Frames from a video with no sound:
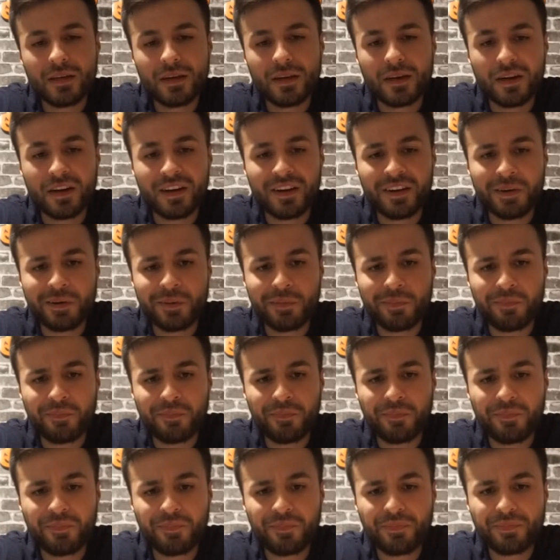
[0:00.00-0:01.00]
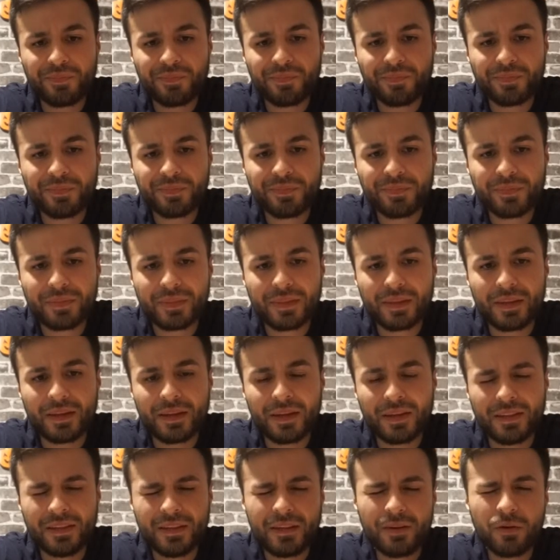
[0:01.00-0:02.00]
And
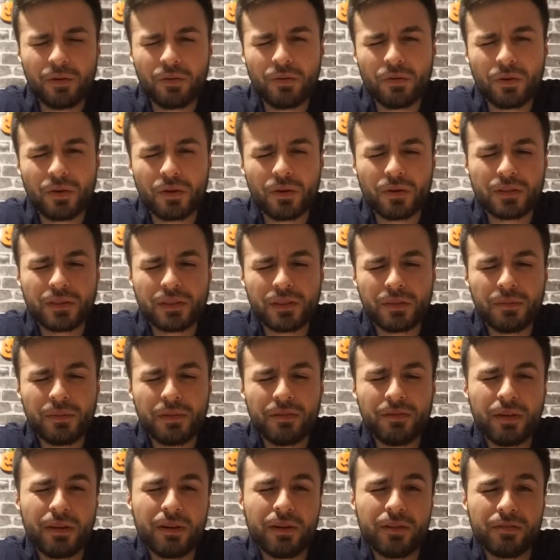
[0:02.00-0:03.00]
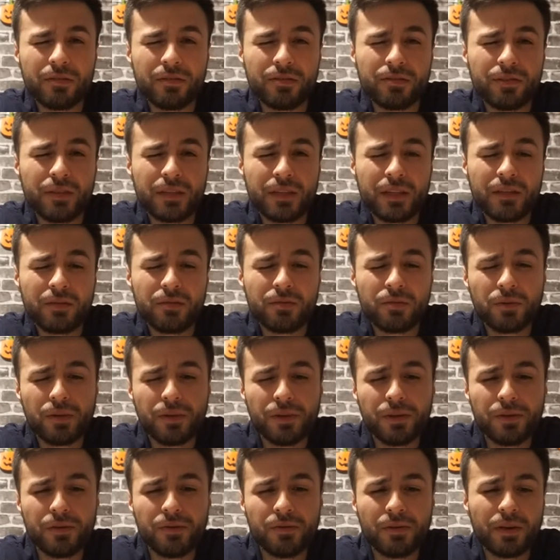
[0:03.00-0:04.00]
I think overall it's going to be very fulfilling for
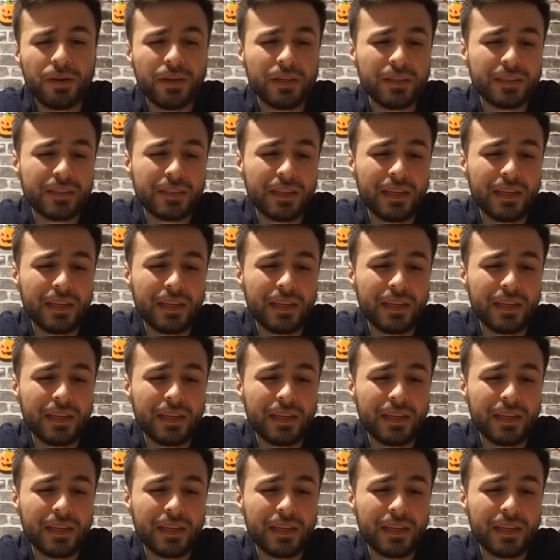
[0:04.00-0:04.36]
you, very